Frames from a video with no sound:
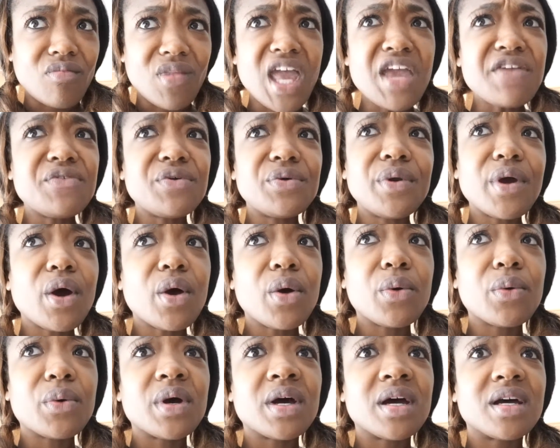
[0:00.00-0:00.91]
if you
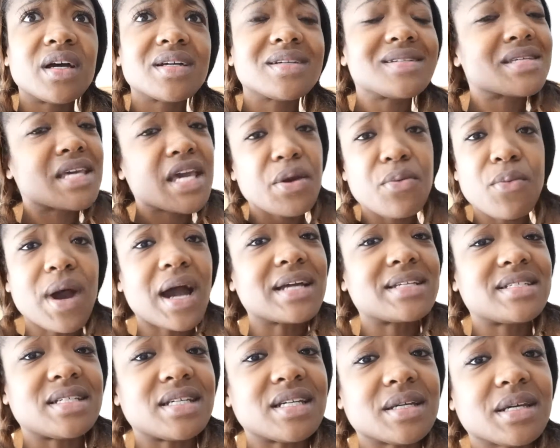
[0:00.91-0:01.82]
don't just keep
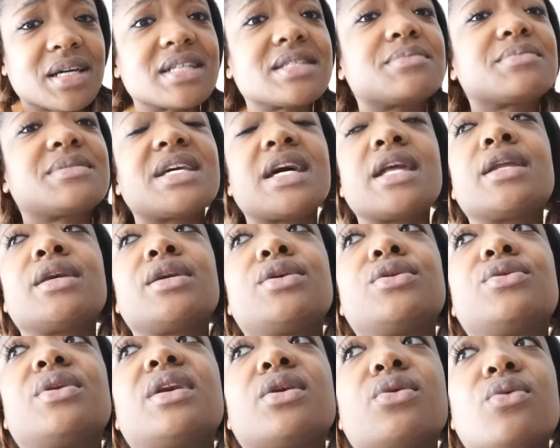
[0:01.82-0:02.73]
watching because i'm telling
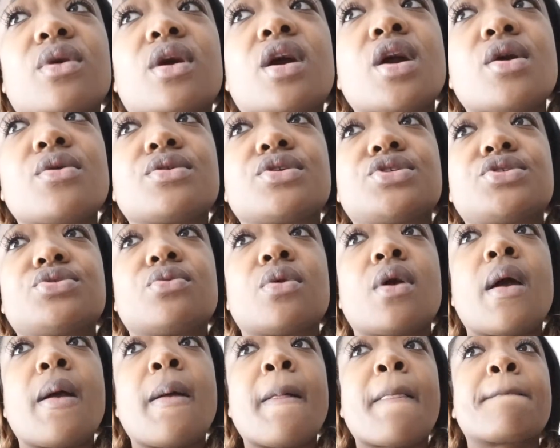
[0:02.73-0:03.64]
you it'll encourage you
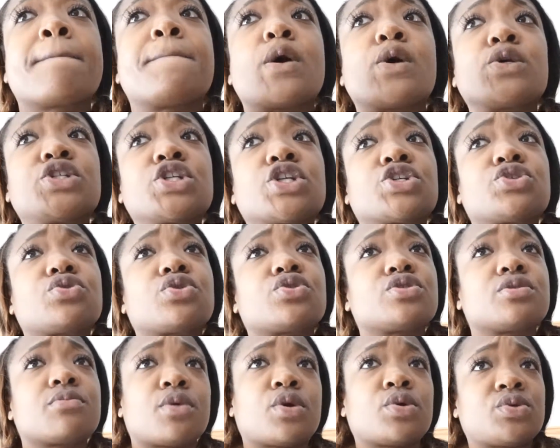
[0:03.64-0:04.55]
motion
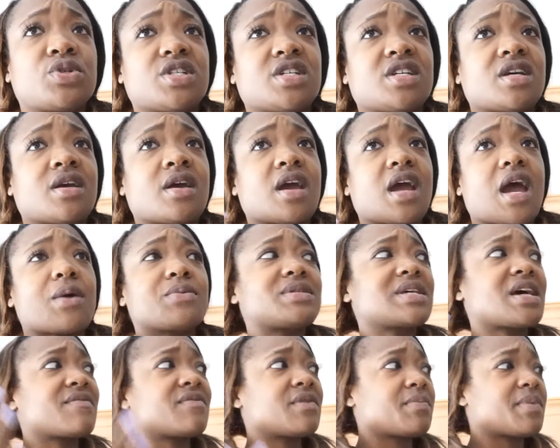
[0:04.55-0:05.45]
controls emotion. I was
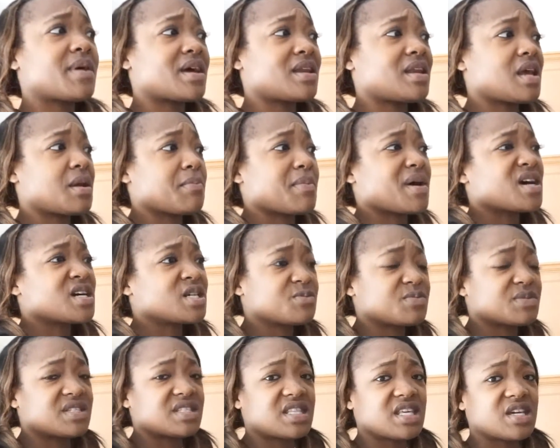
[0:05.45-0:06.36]
having a bad day. My
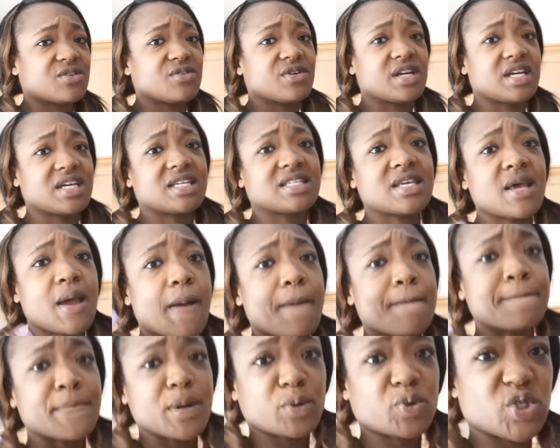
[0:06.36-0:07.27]
husband's theory is
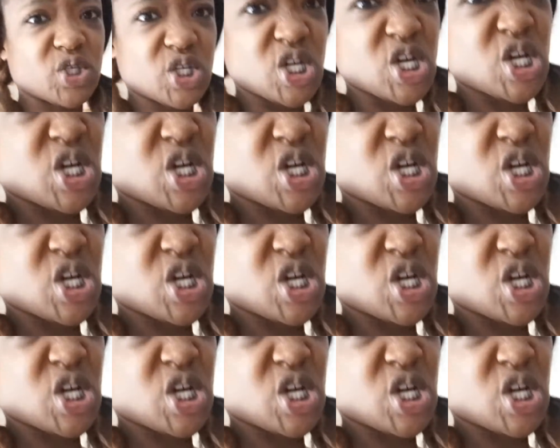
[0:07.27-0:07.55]
motion